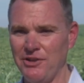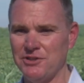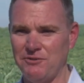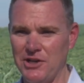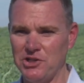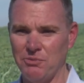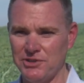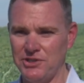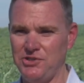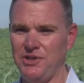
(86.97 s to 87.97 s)
of those
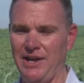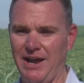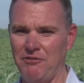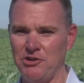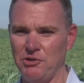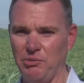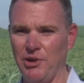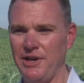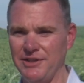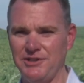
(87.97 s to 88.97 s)
vegetables that you can have on your
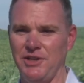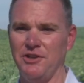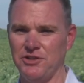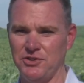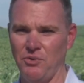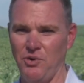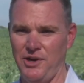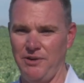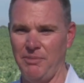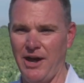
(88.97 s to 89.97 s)
plate and tell a
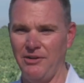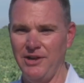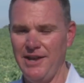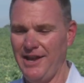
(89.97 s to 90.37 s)
story about.